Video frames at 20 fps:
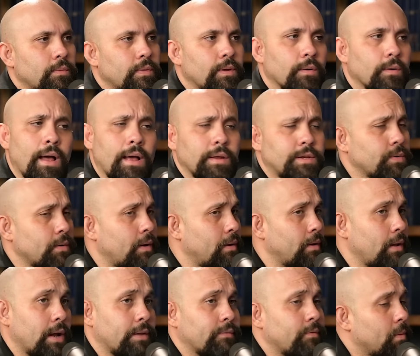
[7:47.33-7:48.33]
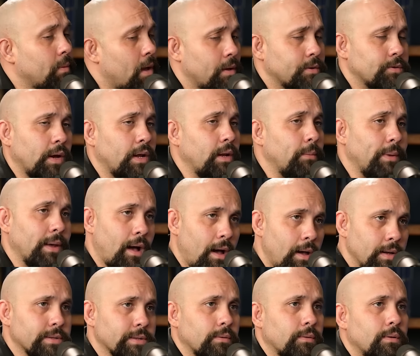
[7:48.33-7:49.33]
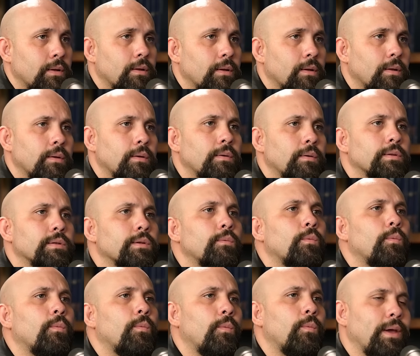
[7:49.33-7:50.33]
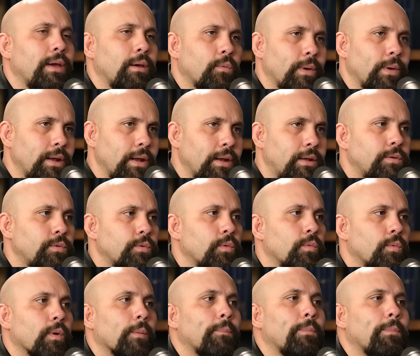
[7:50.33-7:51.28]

They're not. A lot of them are not trying to be hostile. That's right. We we need to reply.